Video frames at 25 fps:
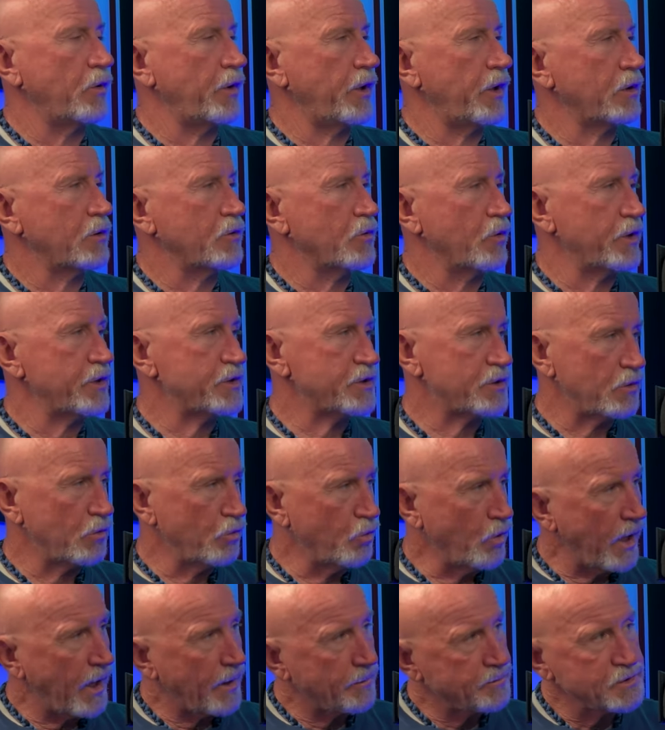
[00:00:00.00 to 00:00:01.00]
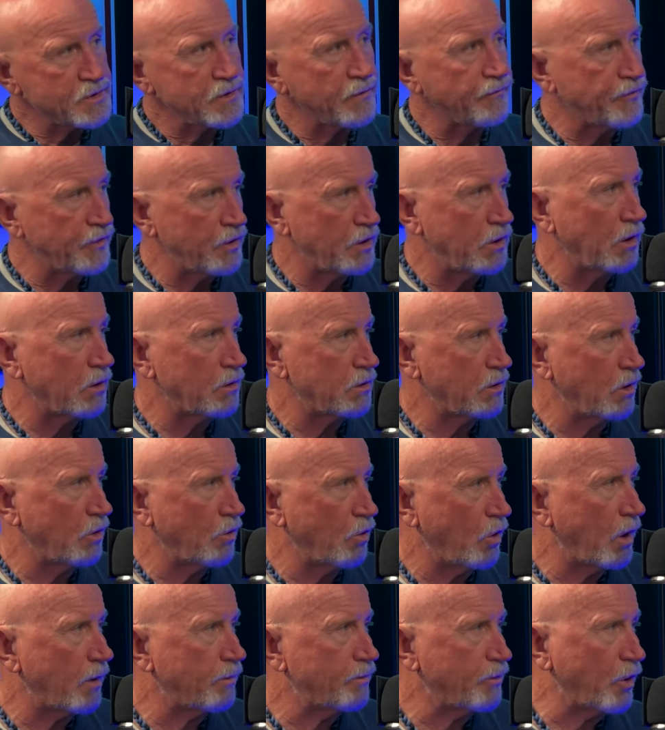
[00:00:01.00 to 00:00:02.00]
increase the reps if you don't go
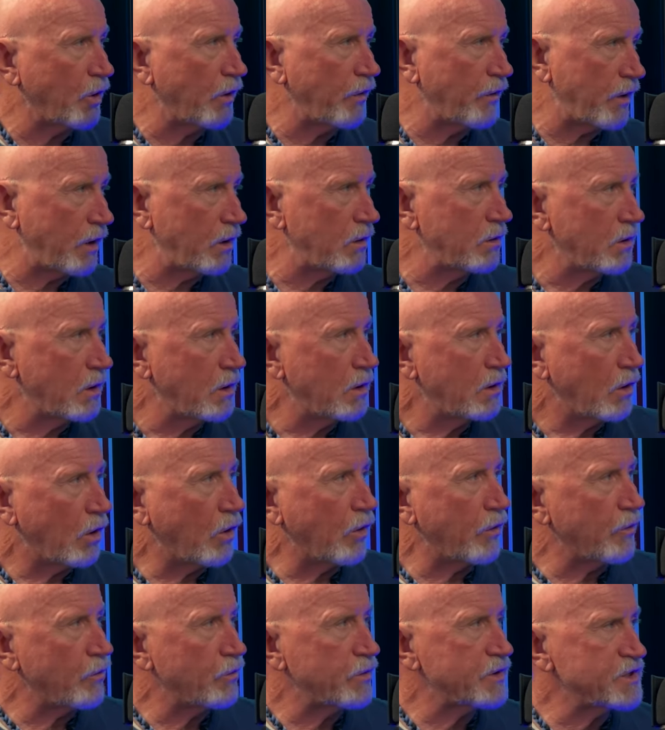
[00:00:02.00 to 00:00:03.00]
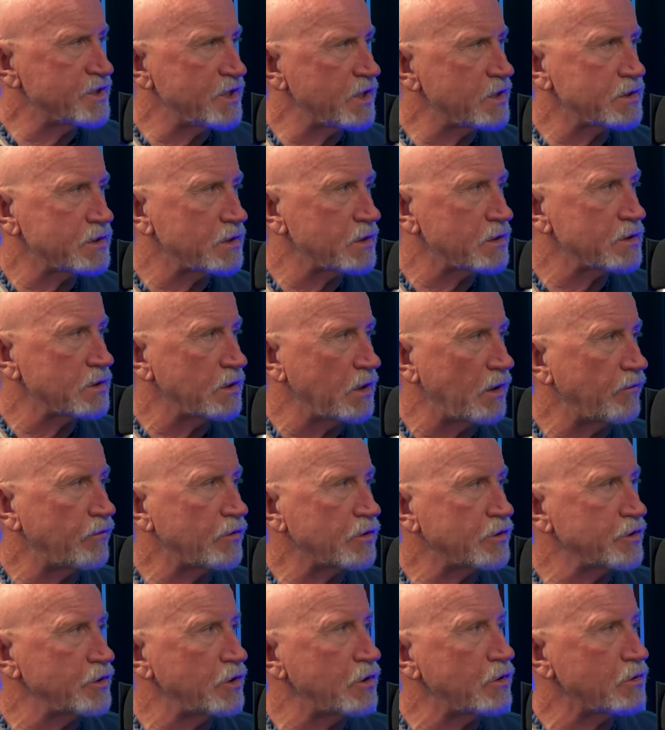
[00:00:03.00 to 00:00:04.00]
up on the... on the resistance level
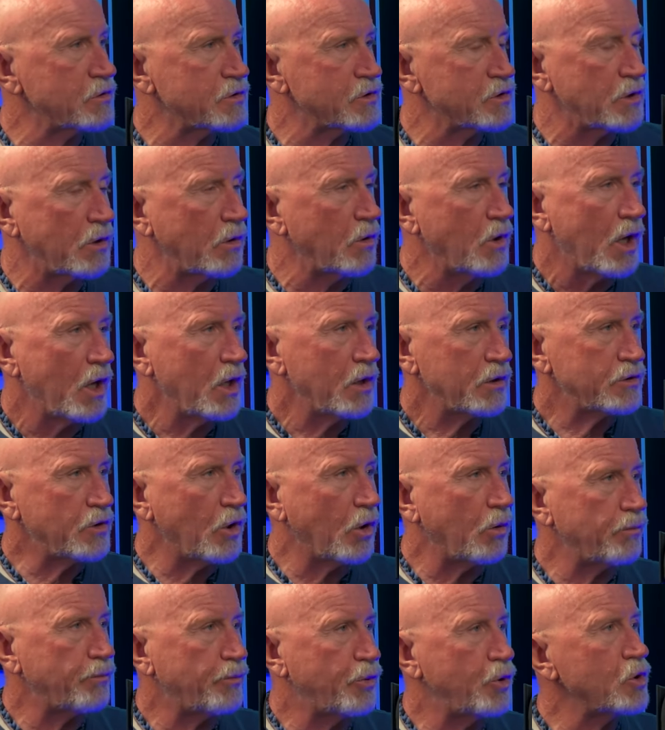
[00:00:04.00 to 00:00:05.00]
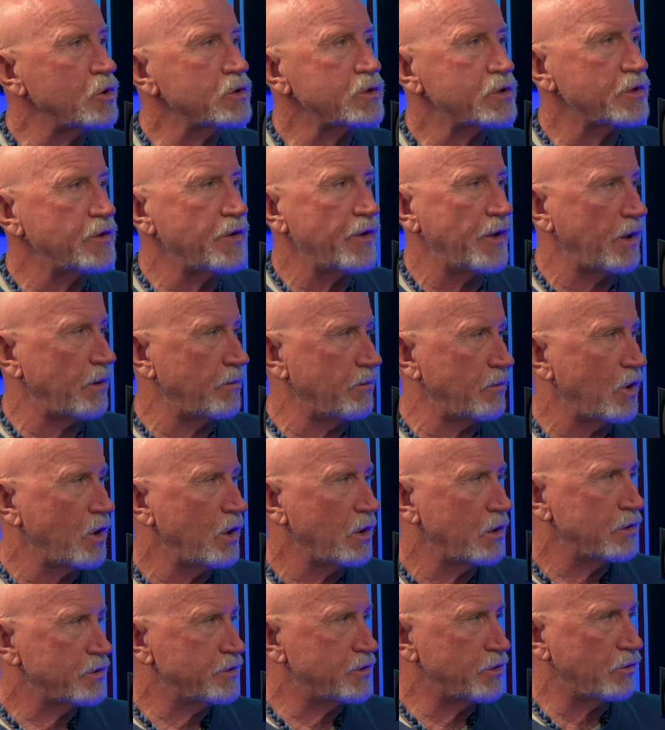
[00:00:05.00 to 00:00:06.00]
too. So don't push them
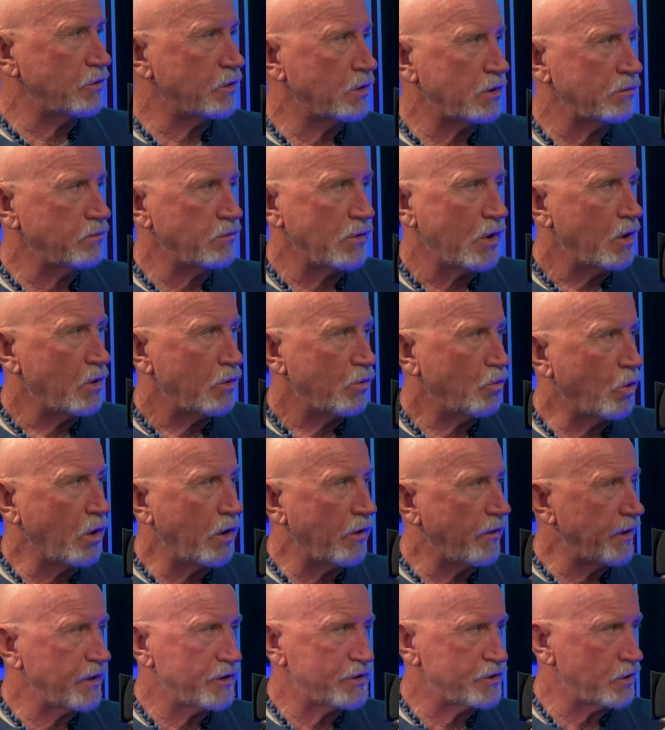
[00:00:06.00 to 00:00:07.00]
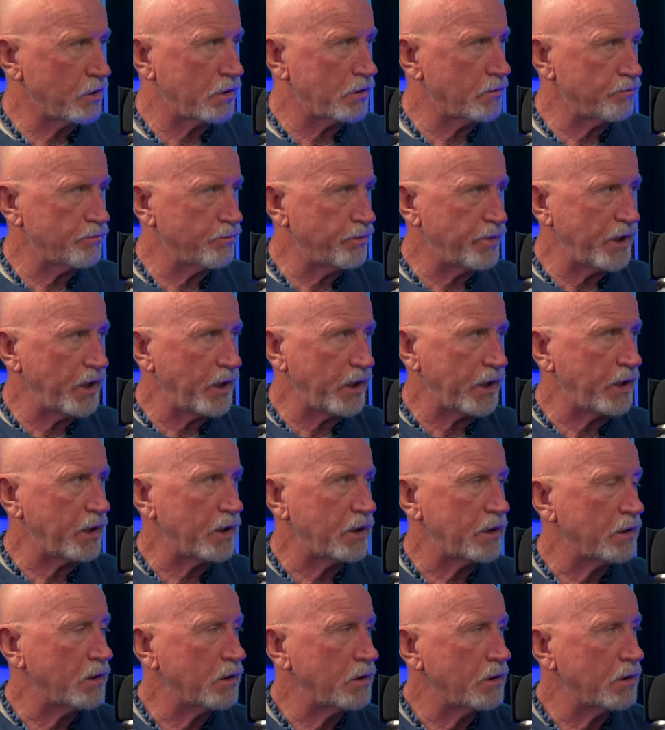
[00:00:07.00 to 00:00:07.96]
to a, where they shouldn't be. And